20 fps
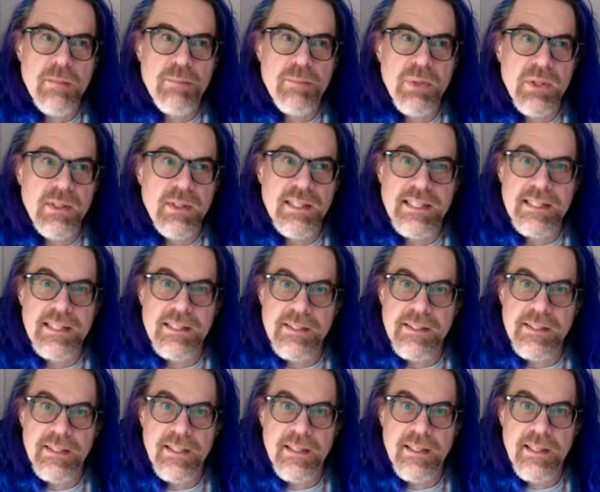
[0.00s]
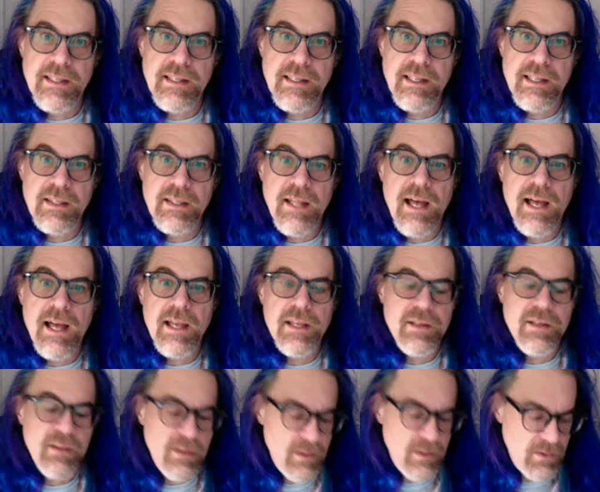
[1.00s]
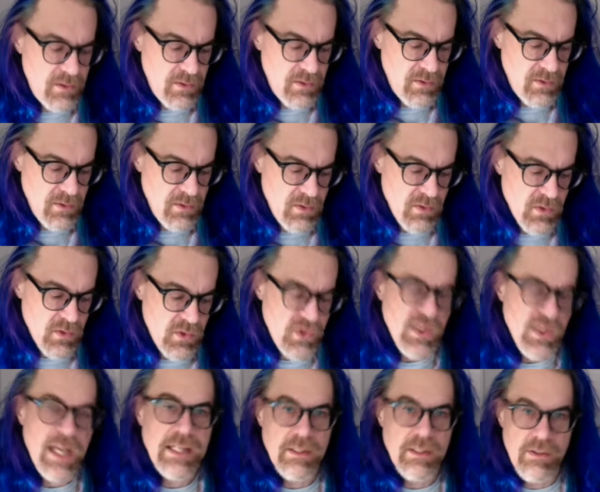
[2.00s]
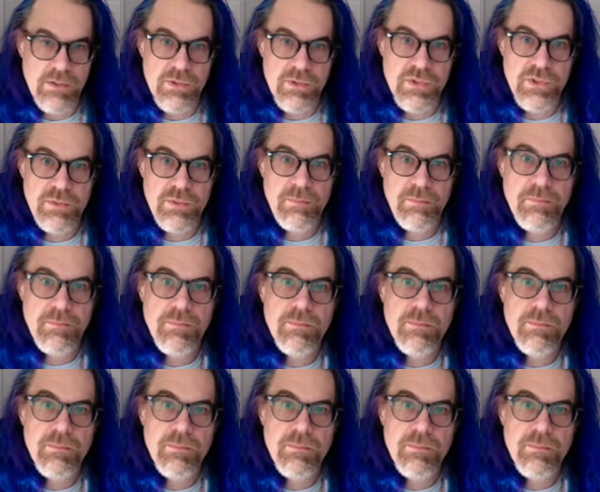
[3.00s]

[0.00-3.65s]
politically allied silos.